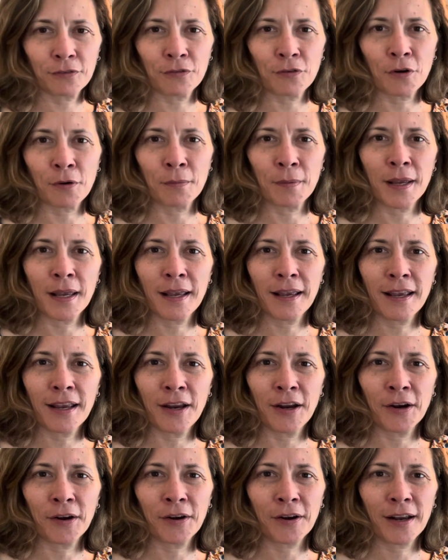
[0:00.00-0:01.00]
for me
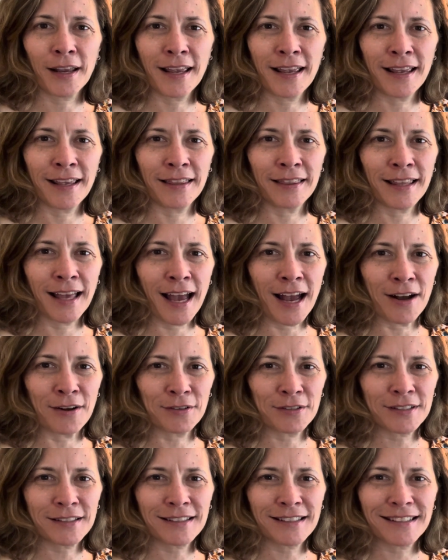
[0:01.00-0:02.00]
here in the
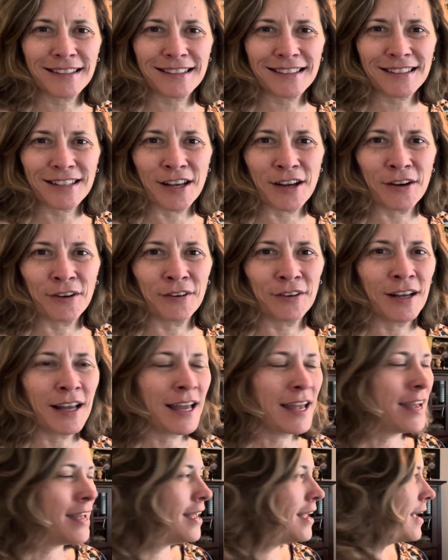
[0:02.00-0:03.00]
house. So
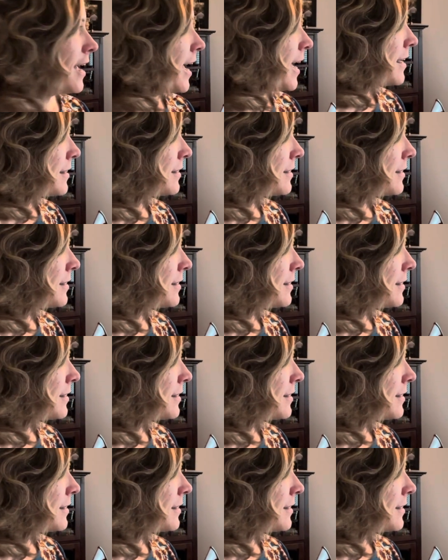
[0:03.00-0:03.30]
as